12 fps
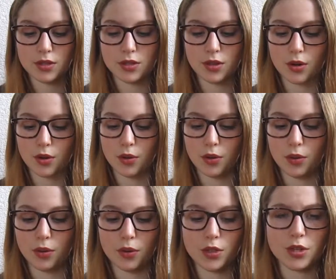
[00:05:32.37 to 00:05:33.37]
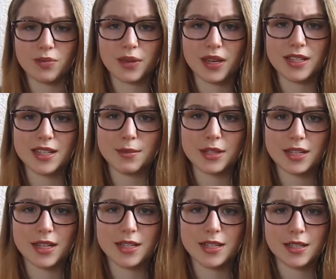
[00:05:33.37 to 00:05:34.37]
So don't be
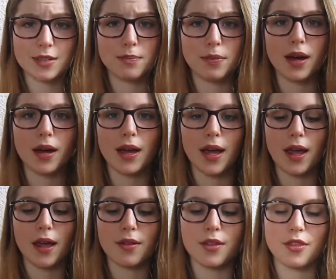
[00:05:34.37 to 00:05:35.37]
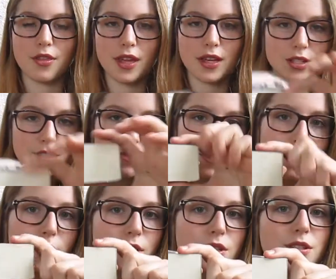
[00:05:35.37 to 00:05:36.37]
intimidated by the thickness of the
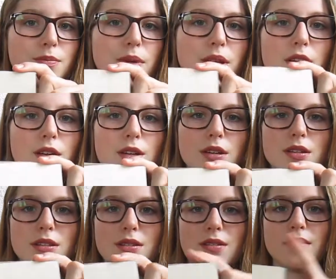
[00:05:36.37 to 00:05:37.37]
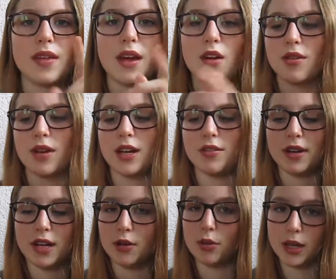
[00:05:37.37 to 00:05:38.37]
books because they are really,
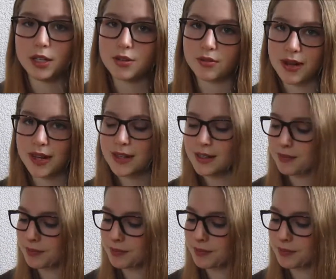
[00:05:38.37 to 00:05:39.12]
really quick to read.